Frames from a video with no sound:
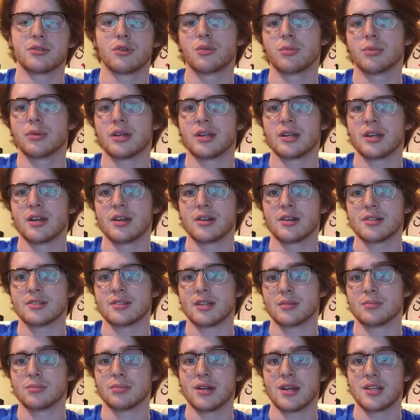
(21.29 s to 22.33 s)
notably in
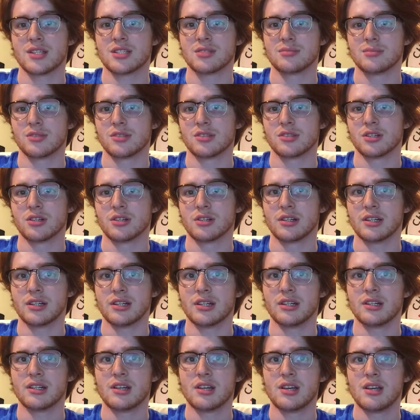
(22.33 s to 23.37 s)
areas like Branson,
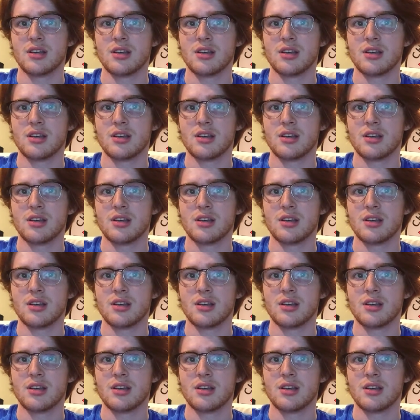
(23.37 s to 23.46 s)
Missouri,